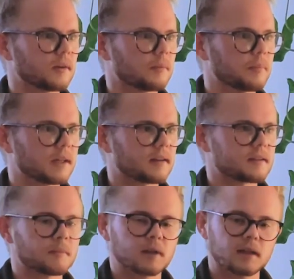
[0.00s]
Because
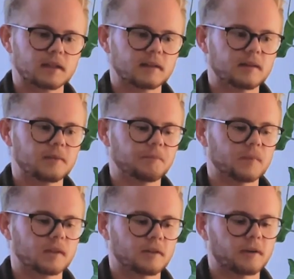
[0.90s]
I'm like,
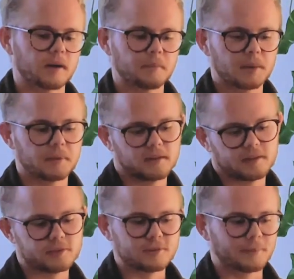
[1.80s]
maybe
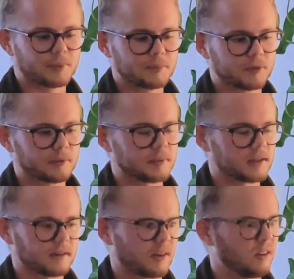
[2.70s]
there's some people who be
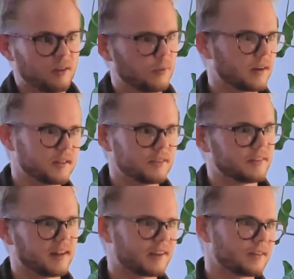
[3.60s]
like, oh, why are you doing
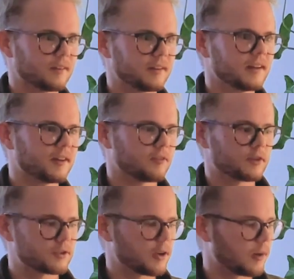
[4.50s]
that for a
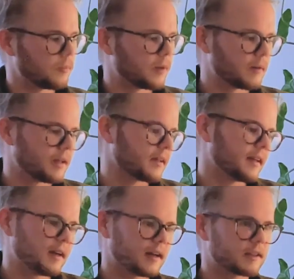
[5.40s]
job? Where I'm like,
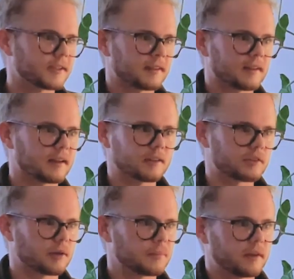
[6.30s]
I couldn't get a
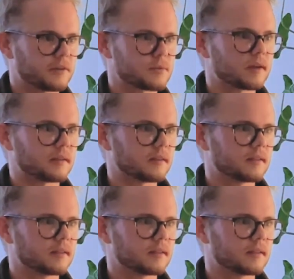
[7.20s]
job there as well.